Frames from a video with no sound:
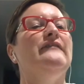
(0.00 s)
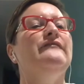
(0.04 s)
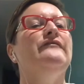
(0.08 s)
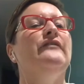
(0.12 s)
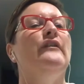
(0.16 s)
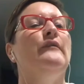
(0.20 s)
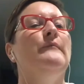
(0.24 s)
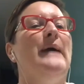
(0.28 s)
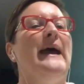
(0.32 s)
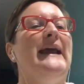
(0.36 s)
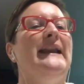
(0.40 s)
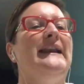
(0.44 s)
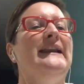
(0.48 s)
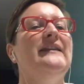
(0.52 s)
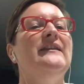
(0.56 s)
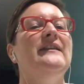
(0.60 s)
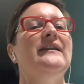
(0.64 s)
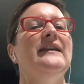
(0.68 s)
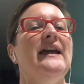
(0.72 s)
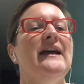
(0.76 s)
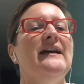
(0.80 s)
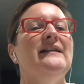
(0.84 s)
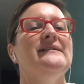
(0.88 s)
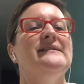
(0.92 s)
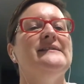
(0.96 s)
from anything
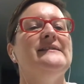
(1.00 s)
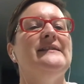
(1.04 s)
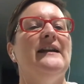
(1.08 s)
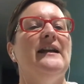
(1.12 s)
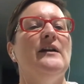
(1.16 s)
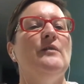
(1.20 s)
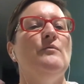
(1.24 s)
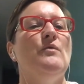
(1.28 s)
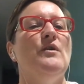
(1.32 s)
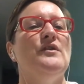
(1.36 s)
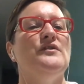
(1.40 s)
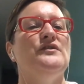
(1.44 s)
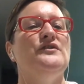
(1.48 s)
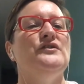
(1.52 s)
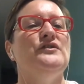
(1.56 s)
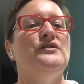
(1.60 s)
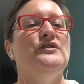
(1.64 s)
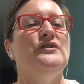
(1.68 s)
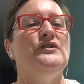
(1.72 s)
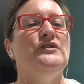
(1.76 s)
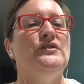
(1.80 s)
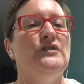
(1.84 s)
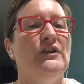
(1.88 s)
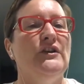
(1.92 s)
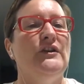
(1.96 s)
else that I wanted to
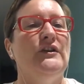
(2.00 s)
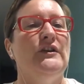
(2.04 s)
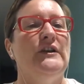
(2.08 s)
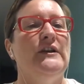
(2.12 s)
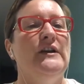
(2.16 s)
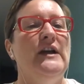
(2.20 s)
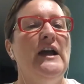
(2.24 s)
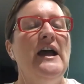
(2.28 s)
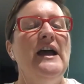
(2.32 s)
do.